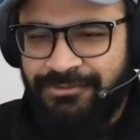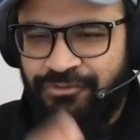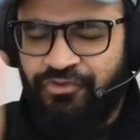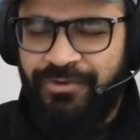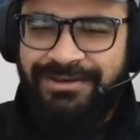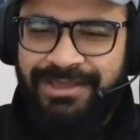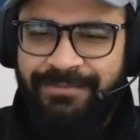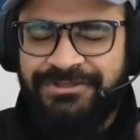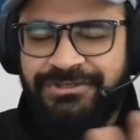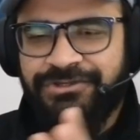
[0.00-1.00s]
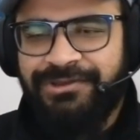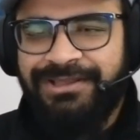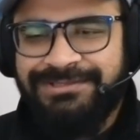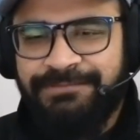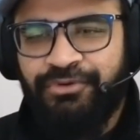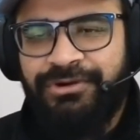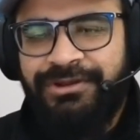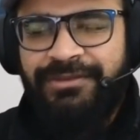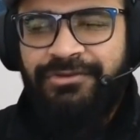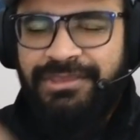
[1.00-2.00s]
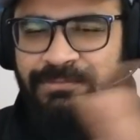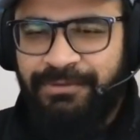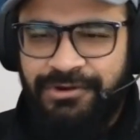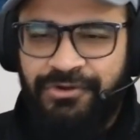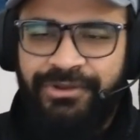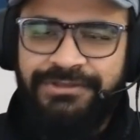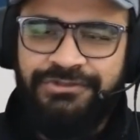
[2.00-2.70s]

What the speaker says: two end dimensions are less important, and then you keep on going.